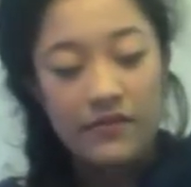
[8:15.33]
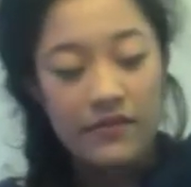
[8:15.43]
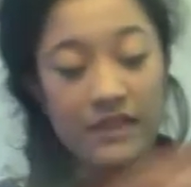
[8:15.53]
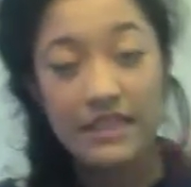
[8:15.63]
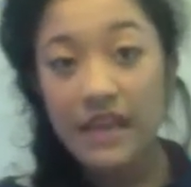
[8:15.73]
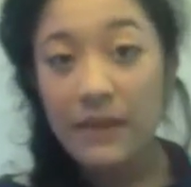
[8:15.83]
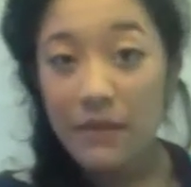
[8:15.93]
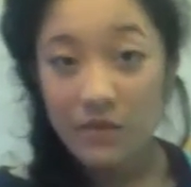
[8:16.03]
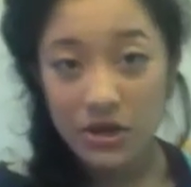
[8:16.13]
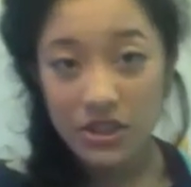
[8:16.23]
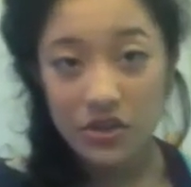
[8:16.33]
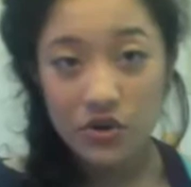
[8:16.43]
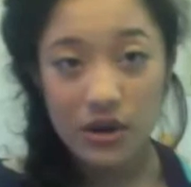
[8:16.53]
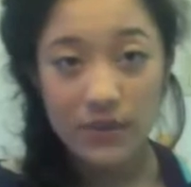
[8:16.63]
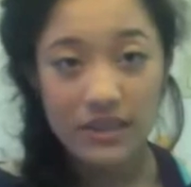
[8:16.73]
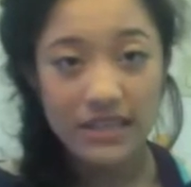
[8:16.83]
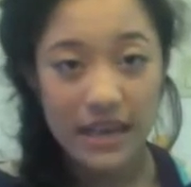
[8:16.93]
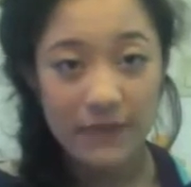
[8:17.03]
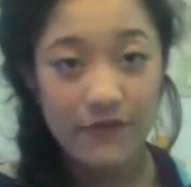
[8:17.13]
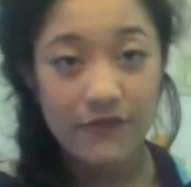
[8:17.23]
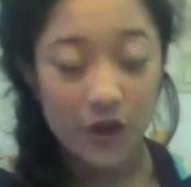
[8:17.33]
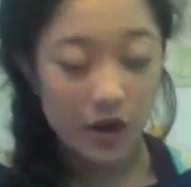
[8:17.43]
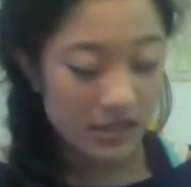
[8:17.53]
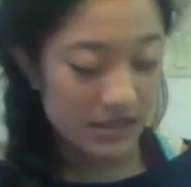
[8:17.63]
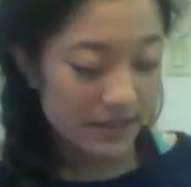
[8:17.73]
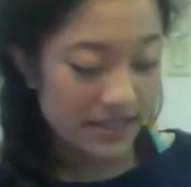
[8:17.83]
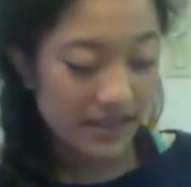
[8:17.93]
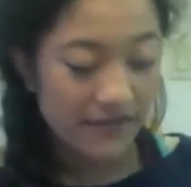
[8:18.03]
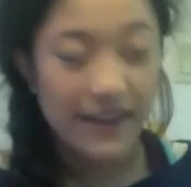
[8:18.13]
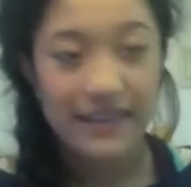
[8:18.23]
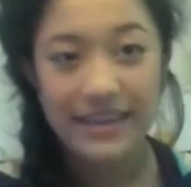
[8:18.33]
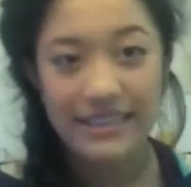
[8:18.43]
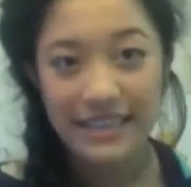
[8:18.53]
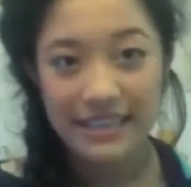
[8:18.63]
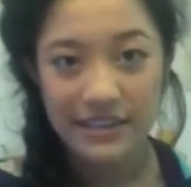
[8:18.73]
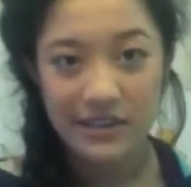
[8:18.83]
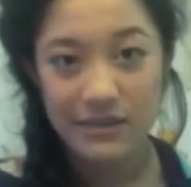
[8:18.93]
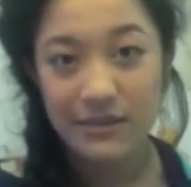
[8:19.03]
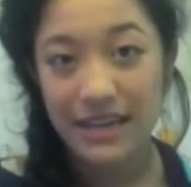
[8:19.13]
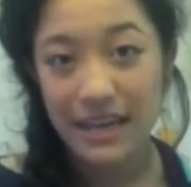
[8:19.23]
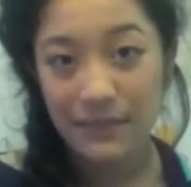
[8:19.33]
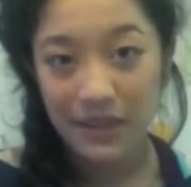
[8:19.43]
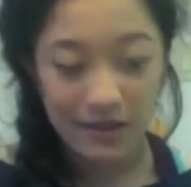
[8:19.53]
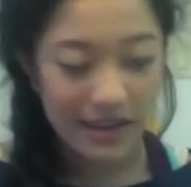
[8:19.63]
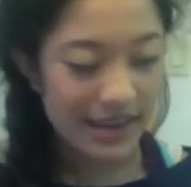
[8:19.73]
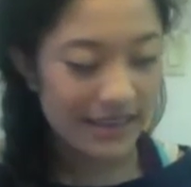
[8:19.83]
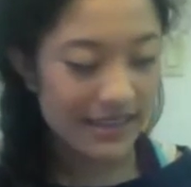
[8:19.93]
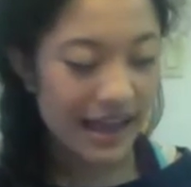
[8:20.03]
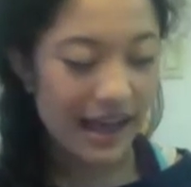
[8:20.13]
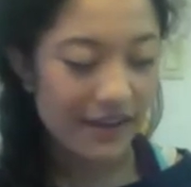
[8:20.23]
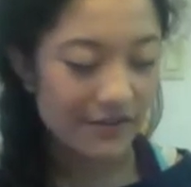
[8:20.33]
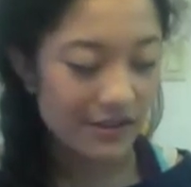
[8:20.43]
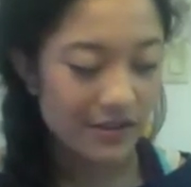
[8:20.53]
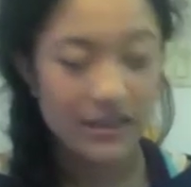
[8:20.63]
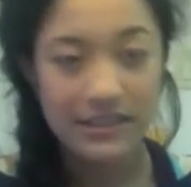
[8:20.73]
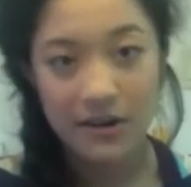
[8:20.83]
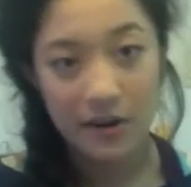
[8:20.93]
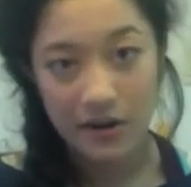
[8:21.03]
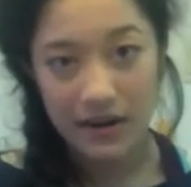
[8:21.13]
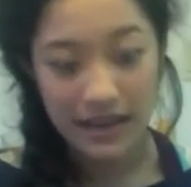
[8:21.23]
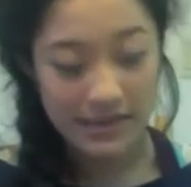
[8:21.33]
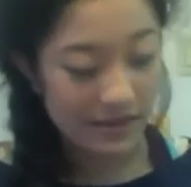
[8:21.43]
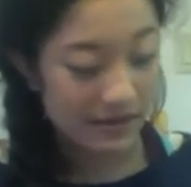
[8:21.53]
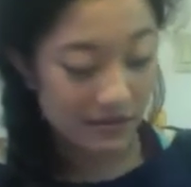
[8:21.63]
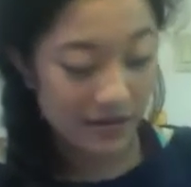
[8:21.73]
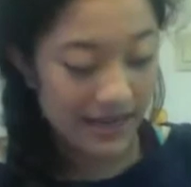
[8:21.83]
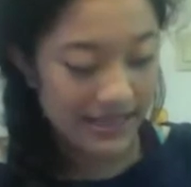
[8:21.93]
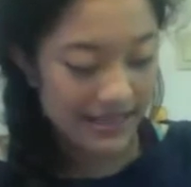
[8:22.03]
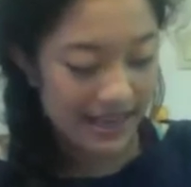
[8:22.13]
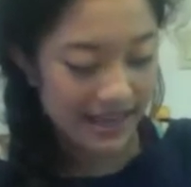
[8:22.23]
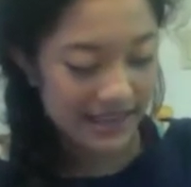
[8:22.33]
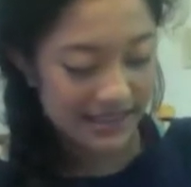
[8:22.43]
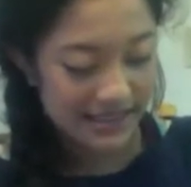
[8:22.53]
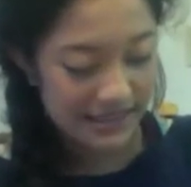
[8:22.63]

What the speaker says: This time I'm going to trim the tape first because I find that it's easier to manipulate after it's already at the right size.